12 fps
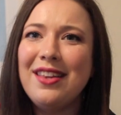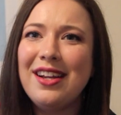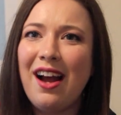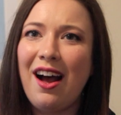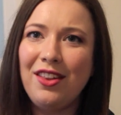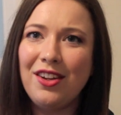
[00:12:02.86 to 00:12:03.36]
the
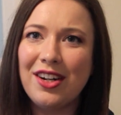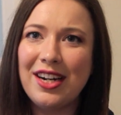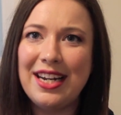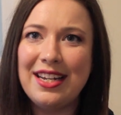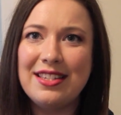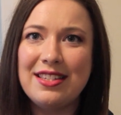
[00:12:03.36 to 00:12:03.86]
color
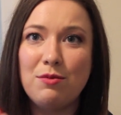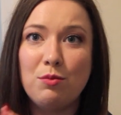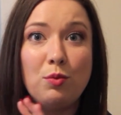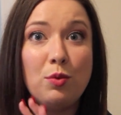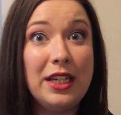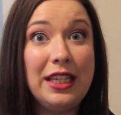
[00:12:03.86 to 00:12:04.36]
is
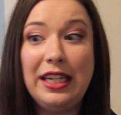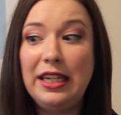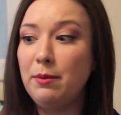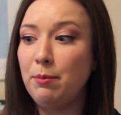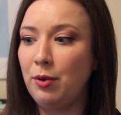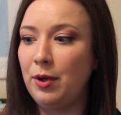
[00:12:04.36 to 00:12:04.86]

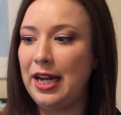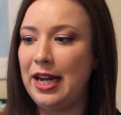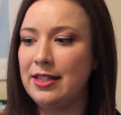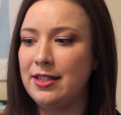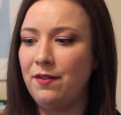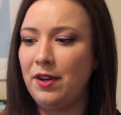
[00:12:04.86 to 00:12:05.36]
really pretty,
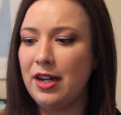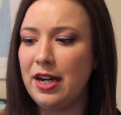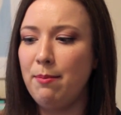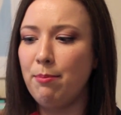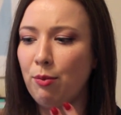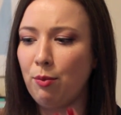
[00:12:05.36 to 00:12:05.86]
it's a
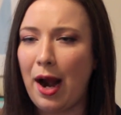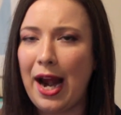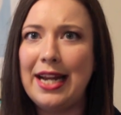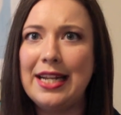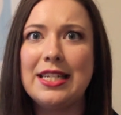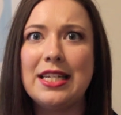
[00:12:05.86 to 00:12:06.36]
very
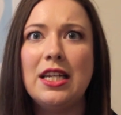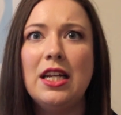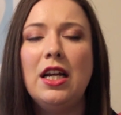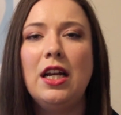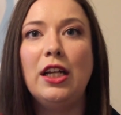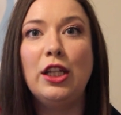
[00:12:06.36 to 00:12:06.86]
bright,
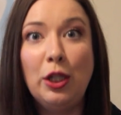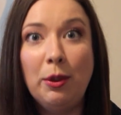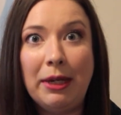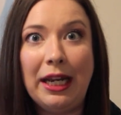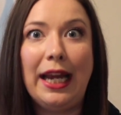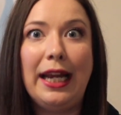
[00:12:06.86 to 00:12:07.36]

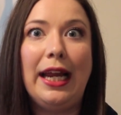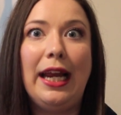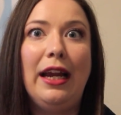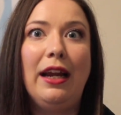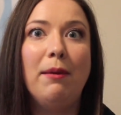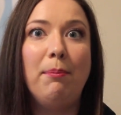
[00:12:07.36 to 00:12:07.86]

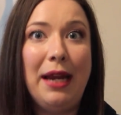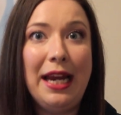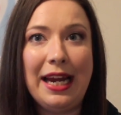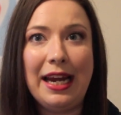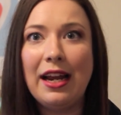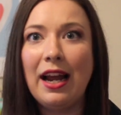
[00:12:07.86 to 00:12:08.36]
illuminating
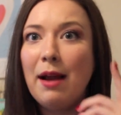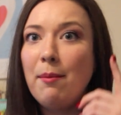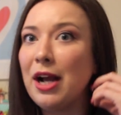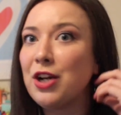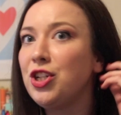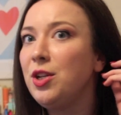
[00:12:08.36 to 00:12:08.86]
pink, I'm
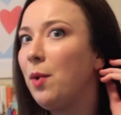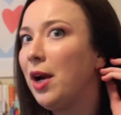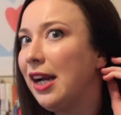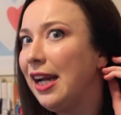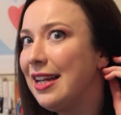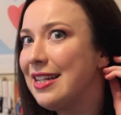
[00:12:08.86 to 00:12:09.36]
actually
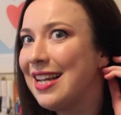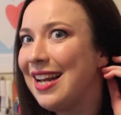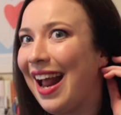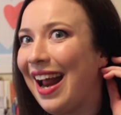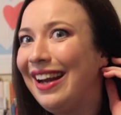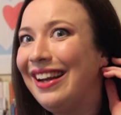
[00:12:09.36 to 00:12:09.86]
wearing it
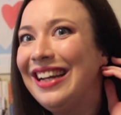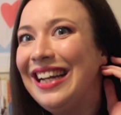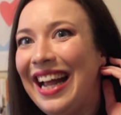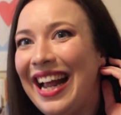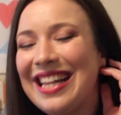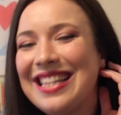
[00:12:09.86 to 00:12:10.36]
today.
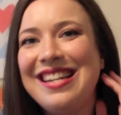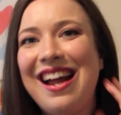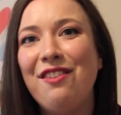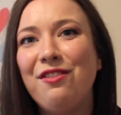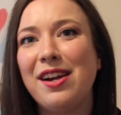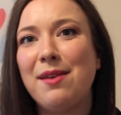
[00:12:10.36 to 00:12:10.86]
It's
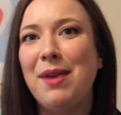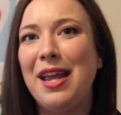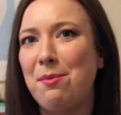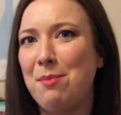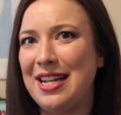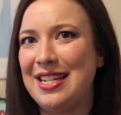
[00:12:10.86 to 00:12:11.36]
not very
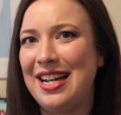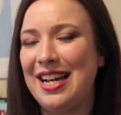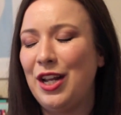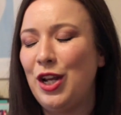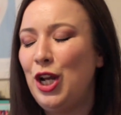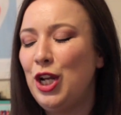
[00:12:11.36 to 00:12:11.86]

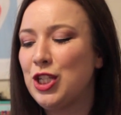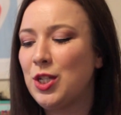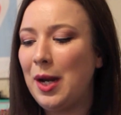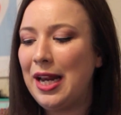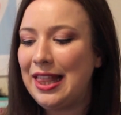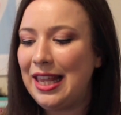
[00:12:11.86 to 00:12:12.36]
pigmented.
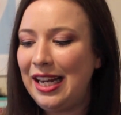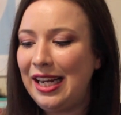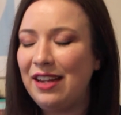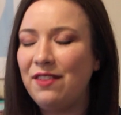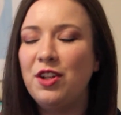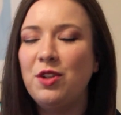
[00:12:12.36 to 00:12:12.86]
So I think
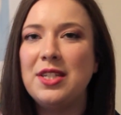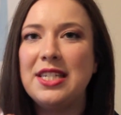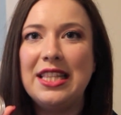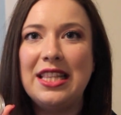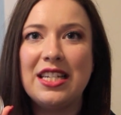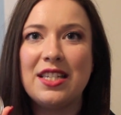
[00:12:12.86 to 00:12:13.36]
if you
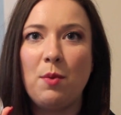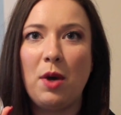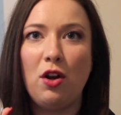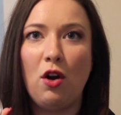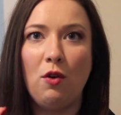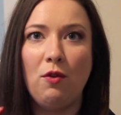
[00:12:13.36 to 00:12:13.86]
did this
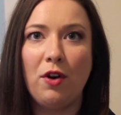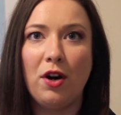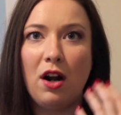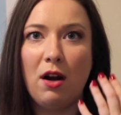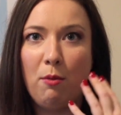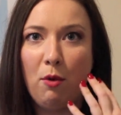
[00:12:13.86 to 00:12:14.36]
one
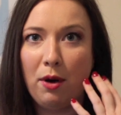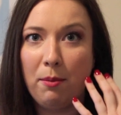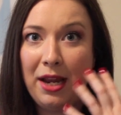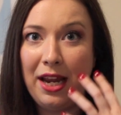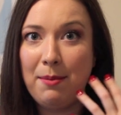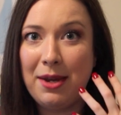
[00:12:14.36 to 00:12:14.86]
over a more
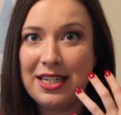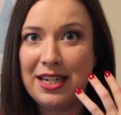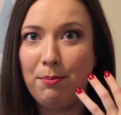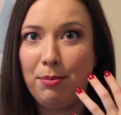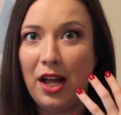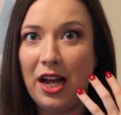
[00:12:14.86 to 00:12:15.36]

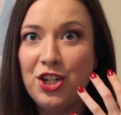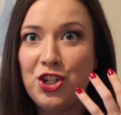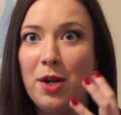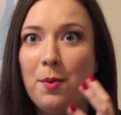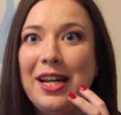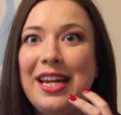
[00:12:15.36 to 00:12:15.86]
pigmented blush,
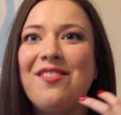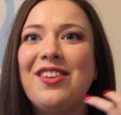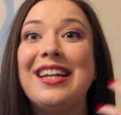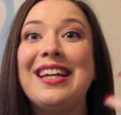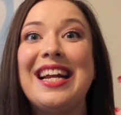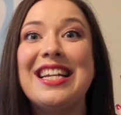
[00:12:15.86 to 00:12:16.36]
it would give
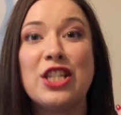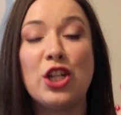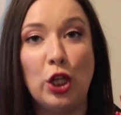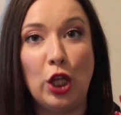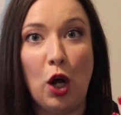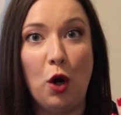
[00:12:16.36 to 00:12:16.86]
it a nice
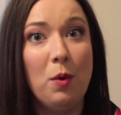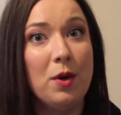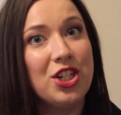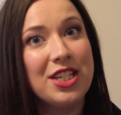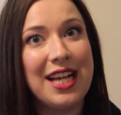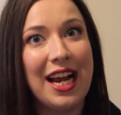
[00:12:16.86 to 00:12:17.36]
glow,
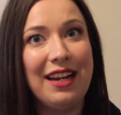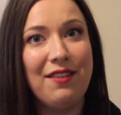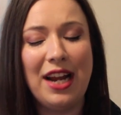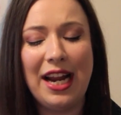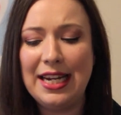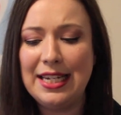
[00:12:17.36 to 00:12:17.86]
which is kind of
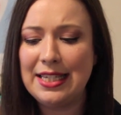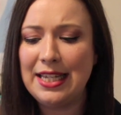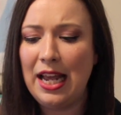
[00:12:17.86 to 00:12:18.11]
nice.